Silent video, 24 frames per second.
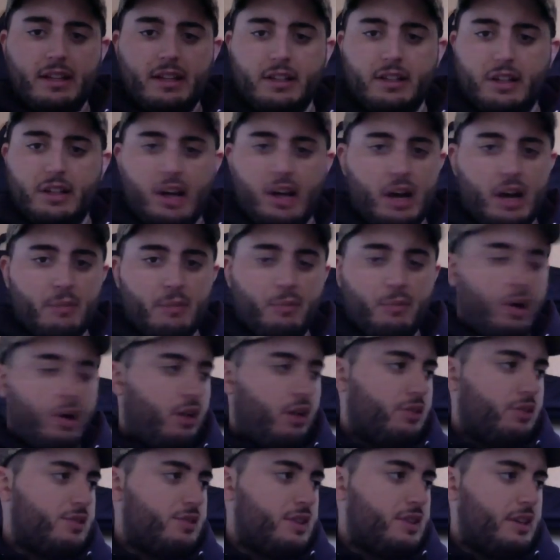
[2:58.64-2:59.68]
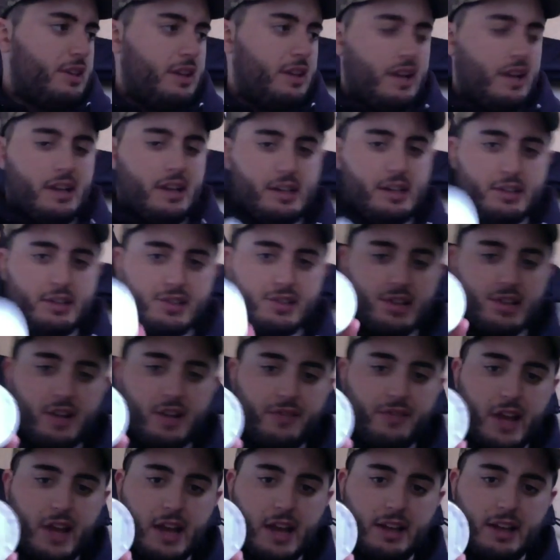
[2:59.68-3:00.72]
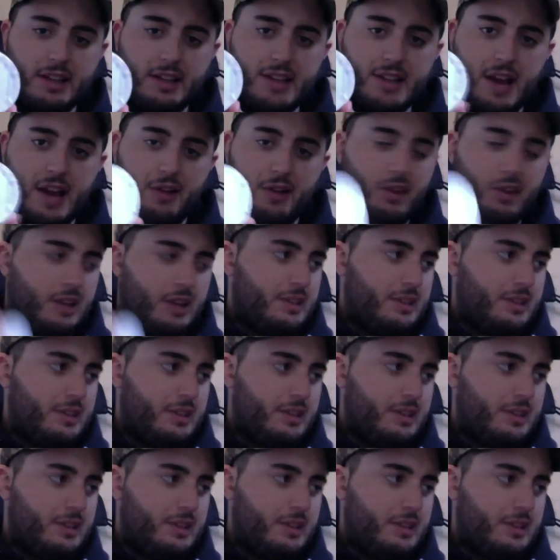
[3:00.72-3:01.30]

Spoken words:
cotton balls in a snuff can container like